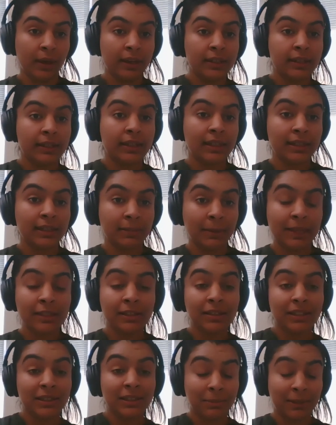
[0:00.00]
had any
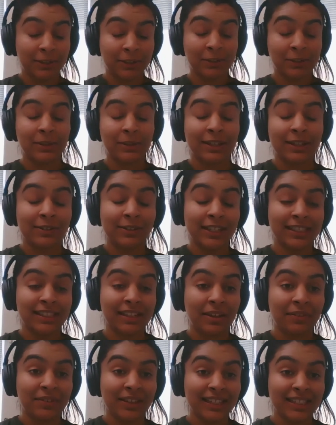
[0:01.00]
experience with the career
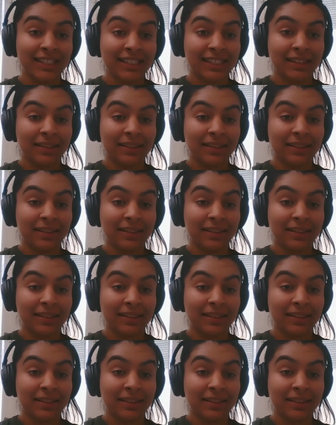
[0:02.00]
service?